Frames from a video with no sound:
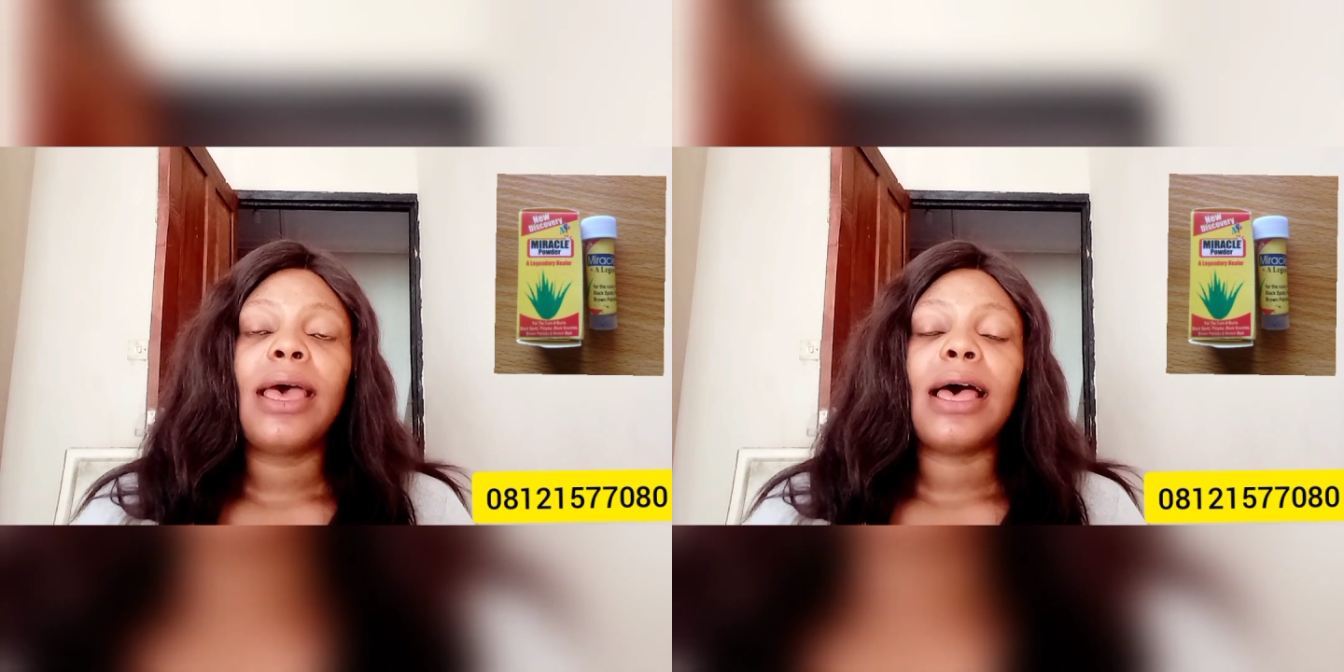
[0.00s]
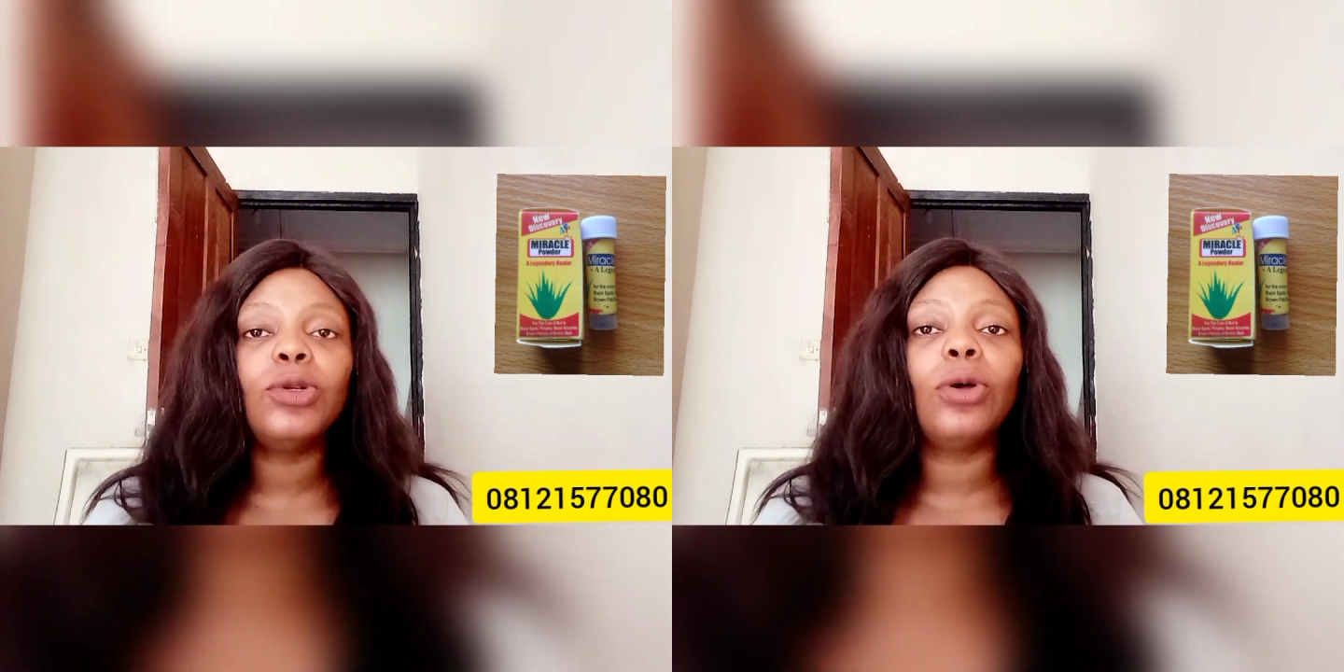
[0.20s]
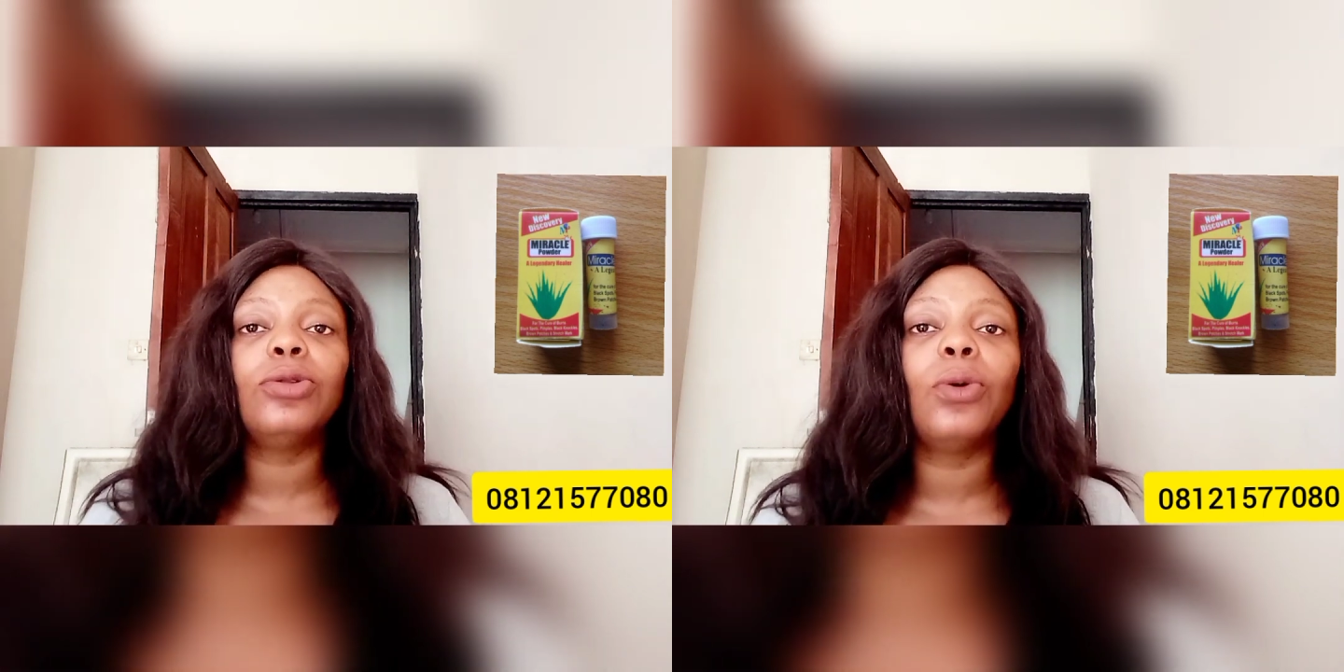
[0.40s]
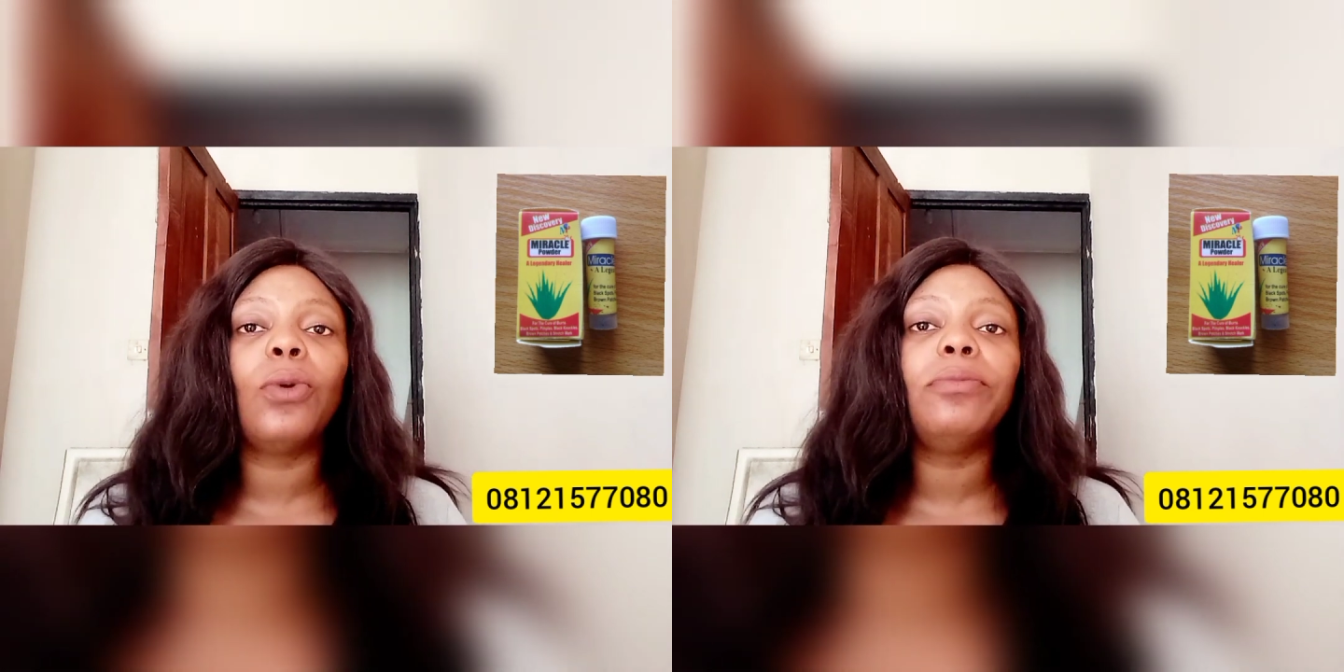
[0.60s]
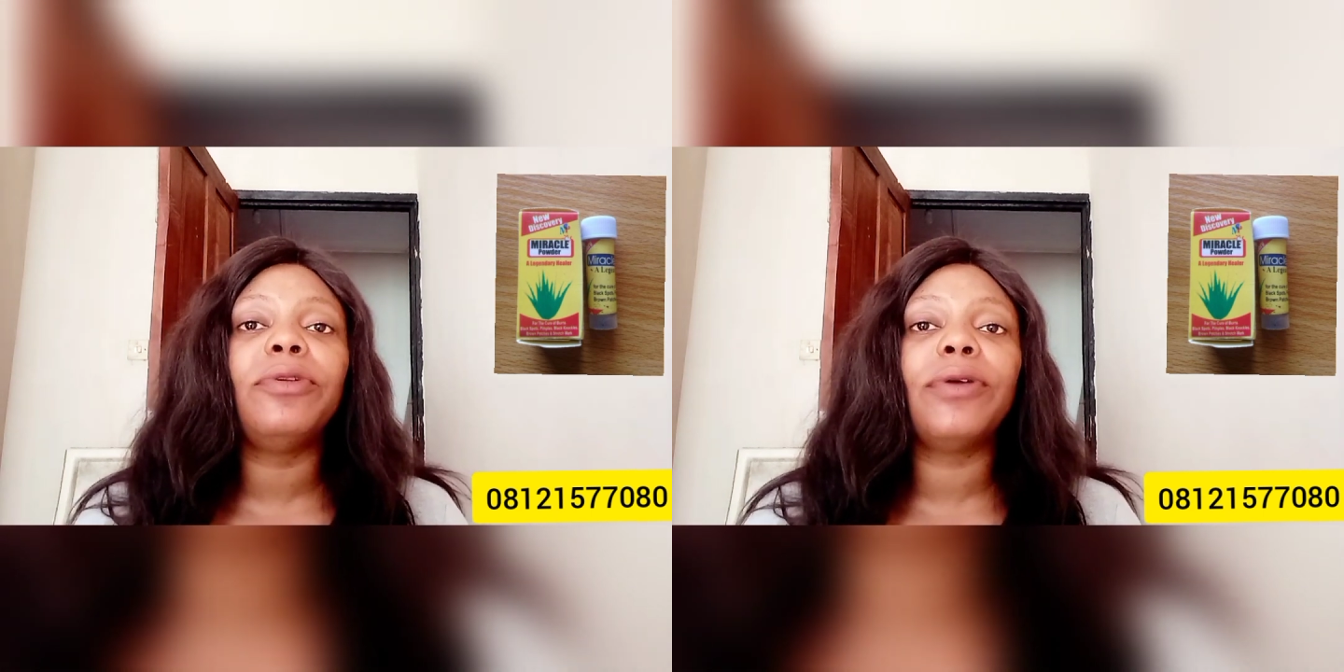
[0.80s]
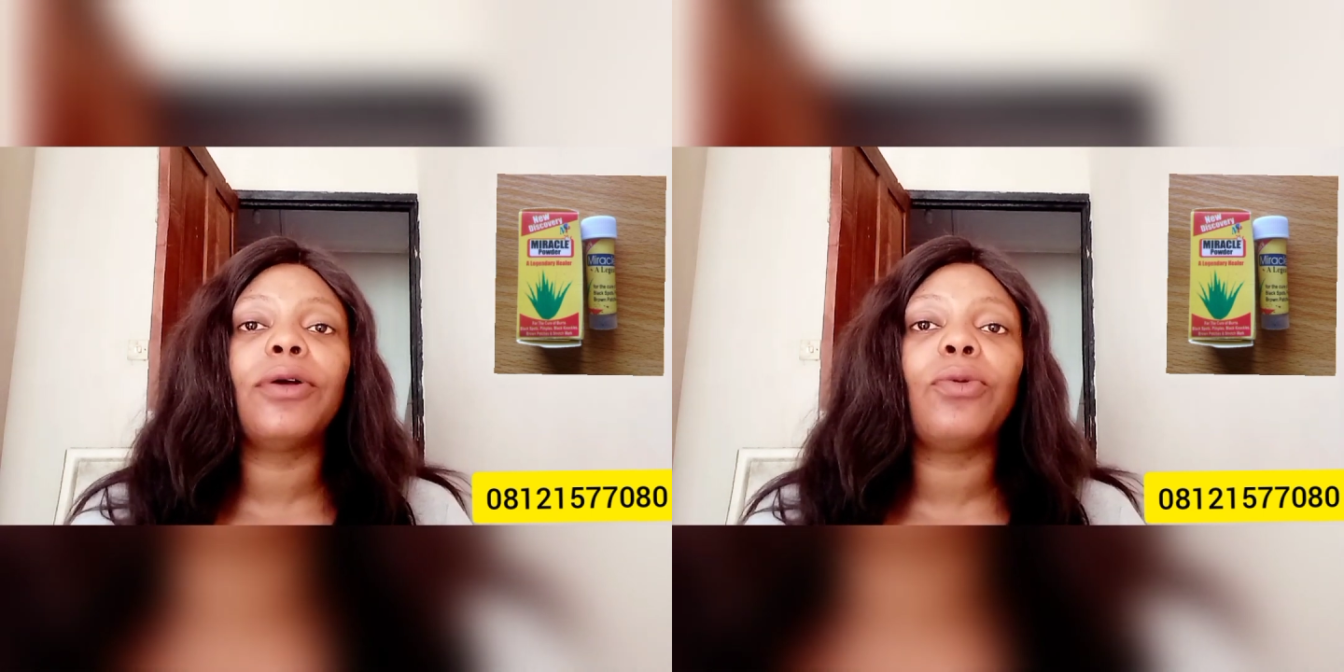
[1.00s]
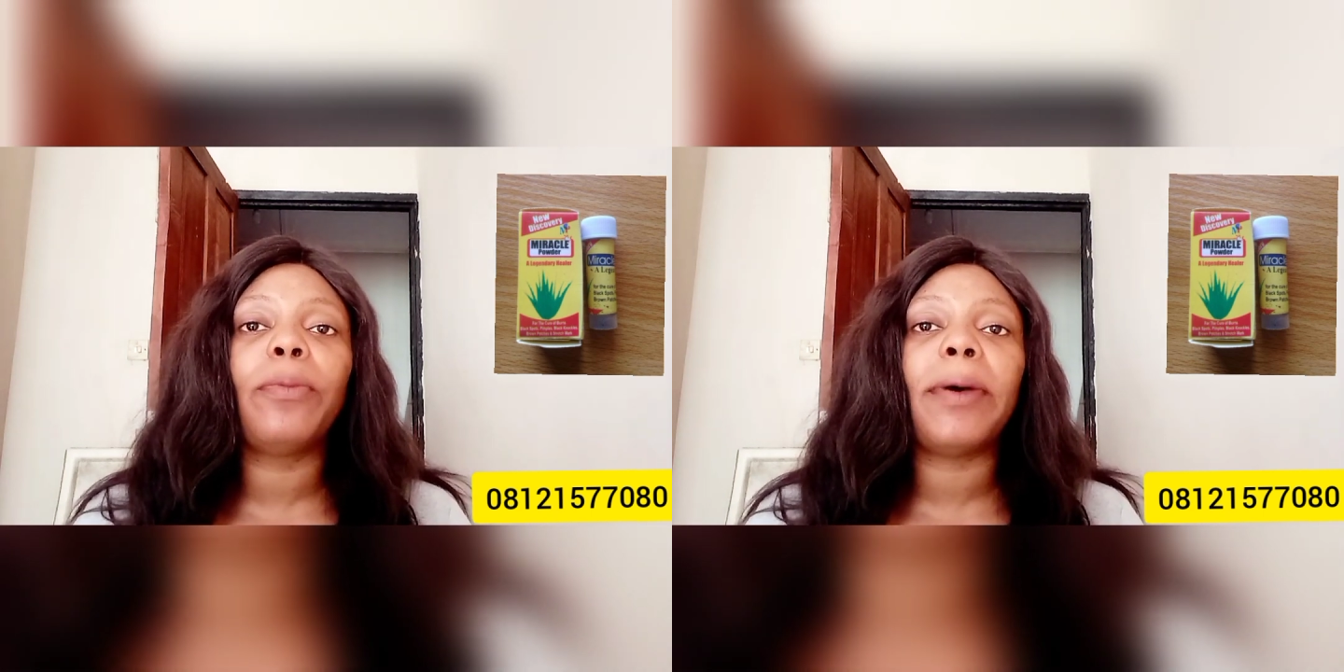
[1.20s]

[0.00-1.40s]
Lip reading: You all know what miracle